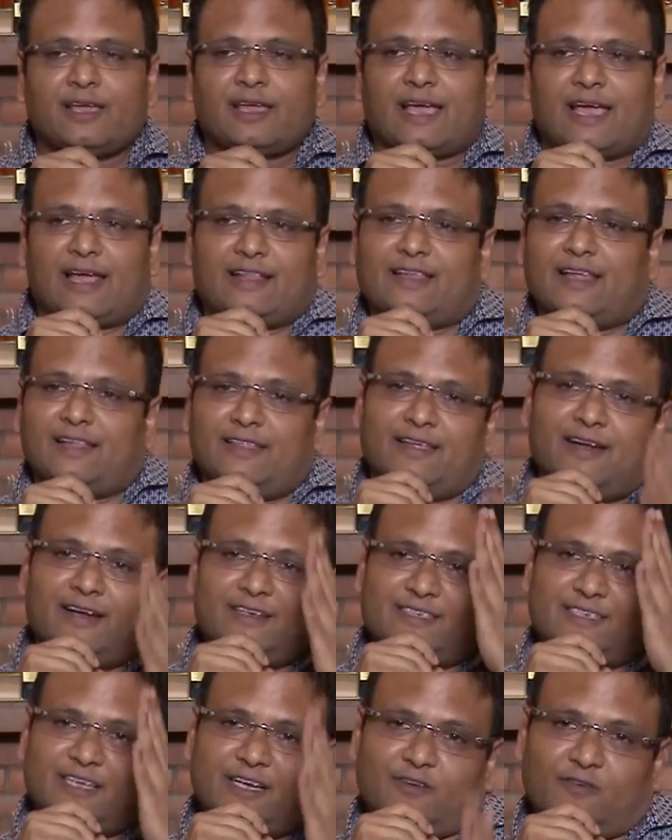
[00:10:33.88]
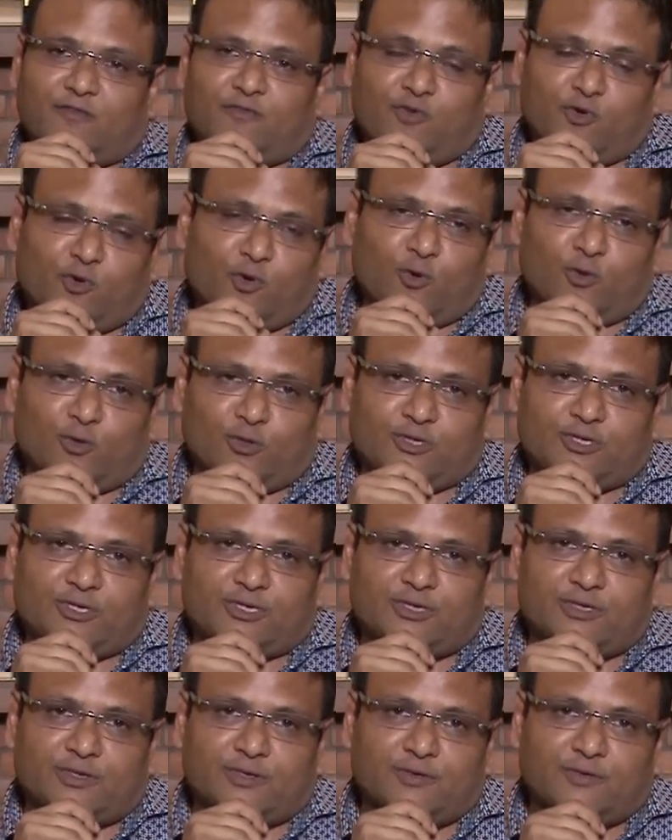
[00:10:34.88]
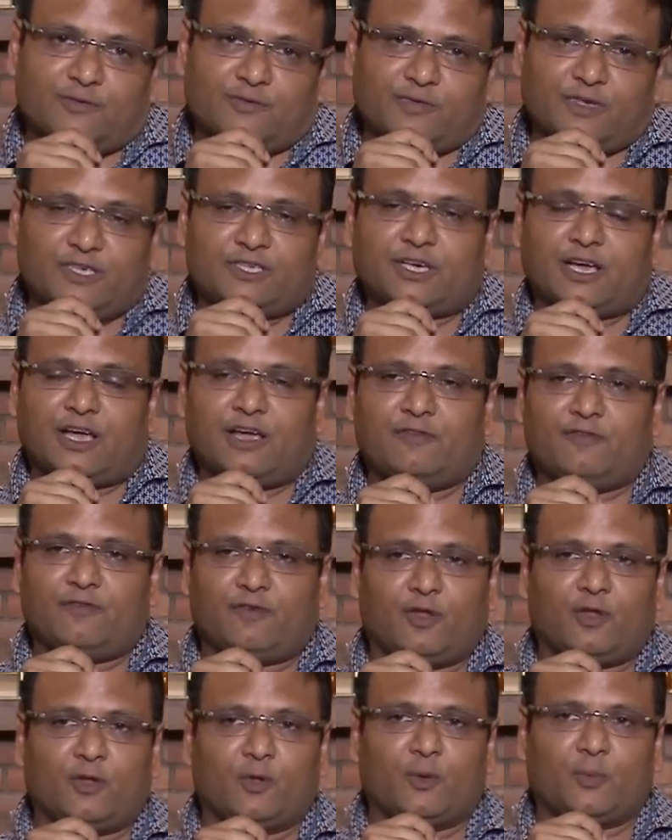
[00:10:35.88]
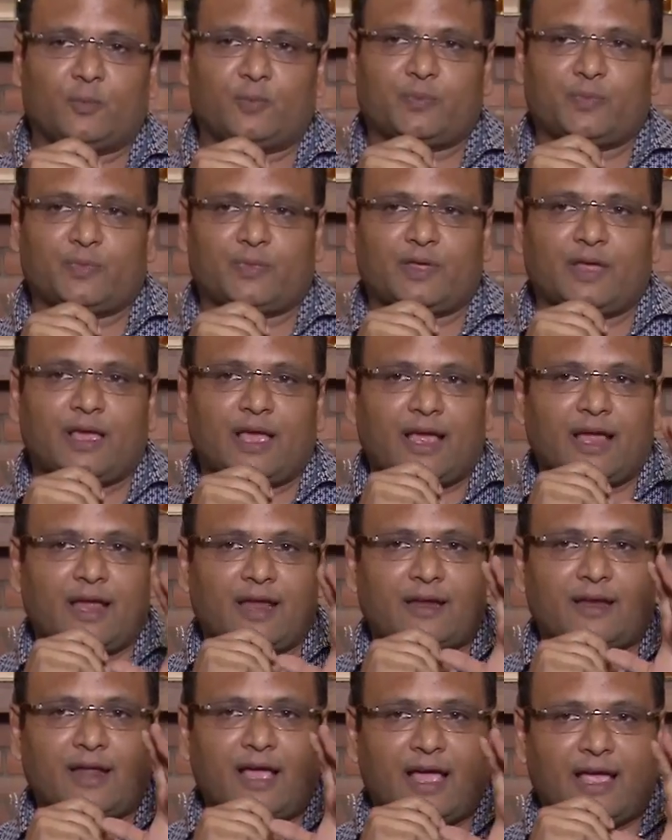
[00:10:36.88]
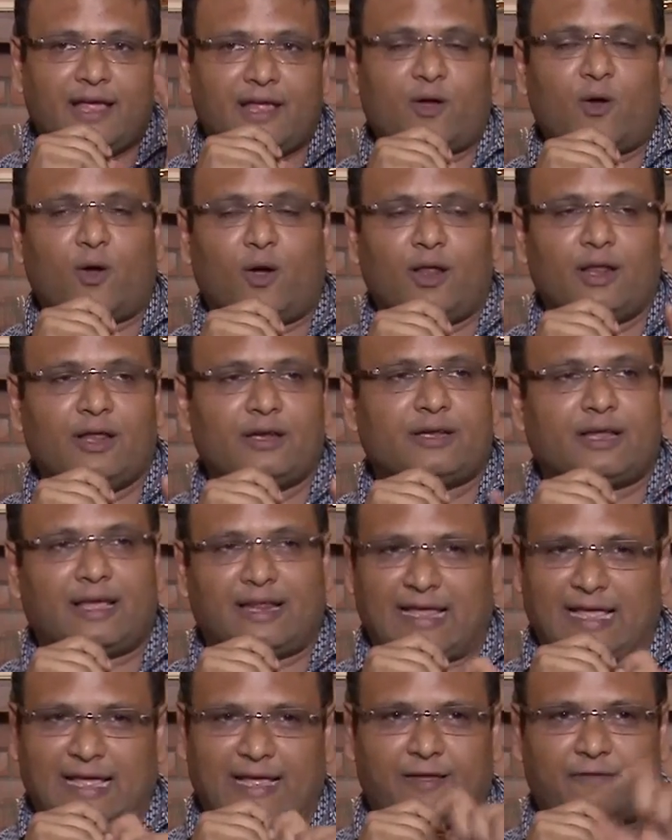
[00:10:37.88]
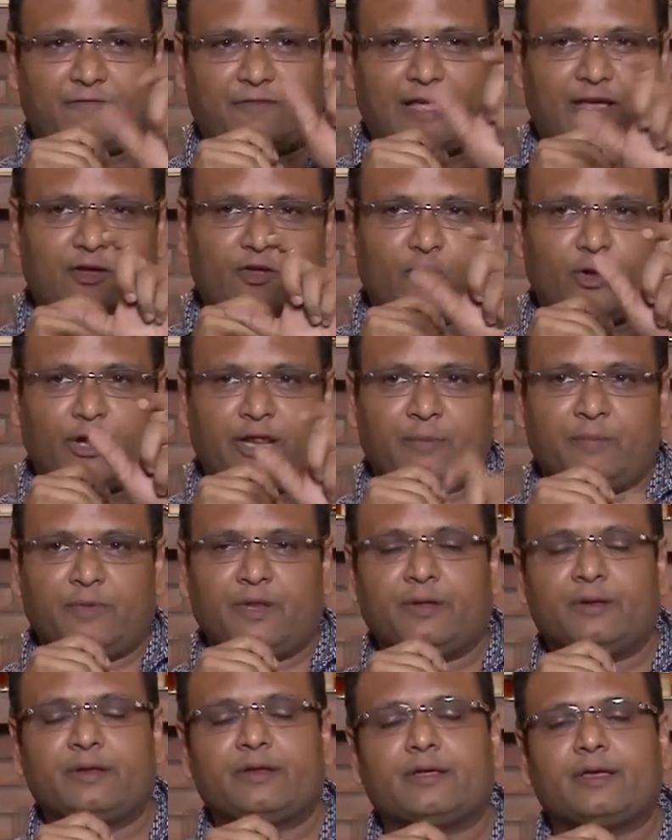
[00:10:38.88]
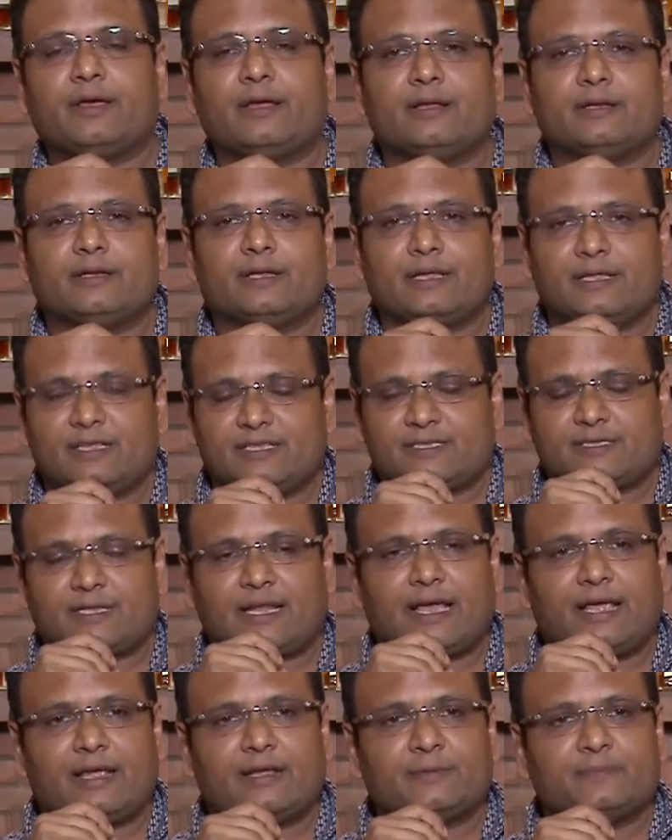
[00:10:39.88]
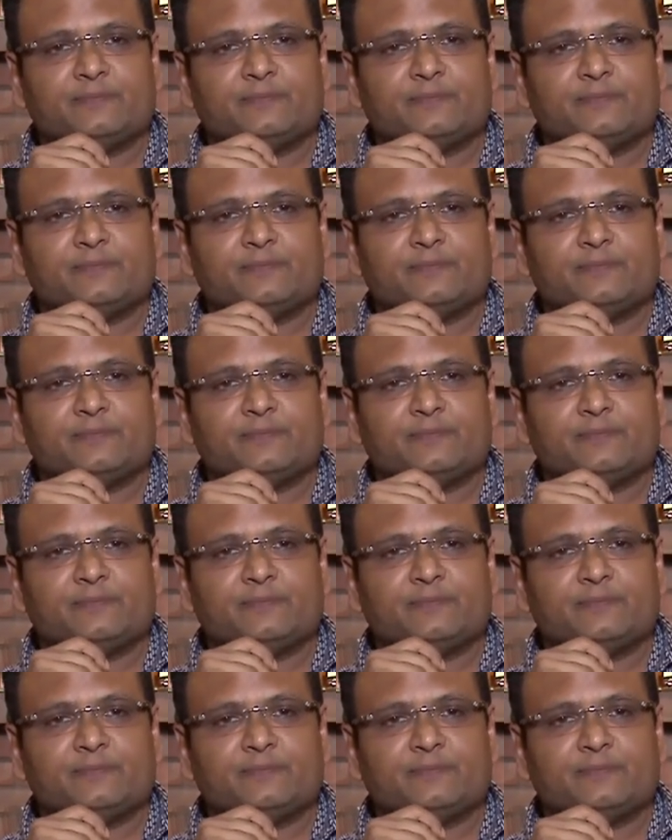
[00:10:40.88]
And then there are a set of rules which I follow. And I call it, and I acronymed it, and it's like,